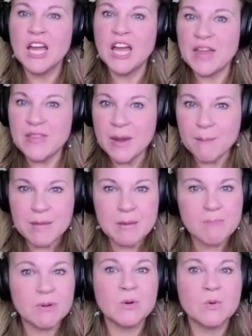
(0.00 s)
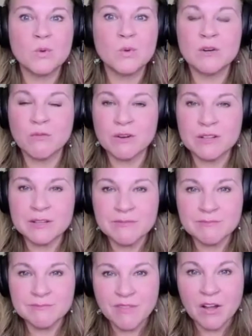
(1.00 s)
and that people will really
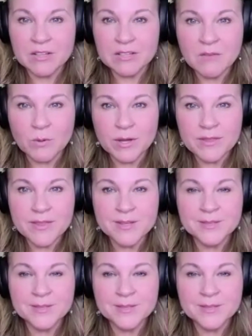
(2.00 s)
fall in love with.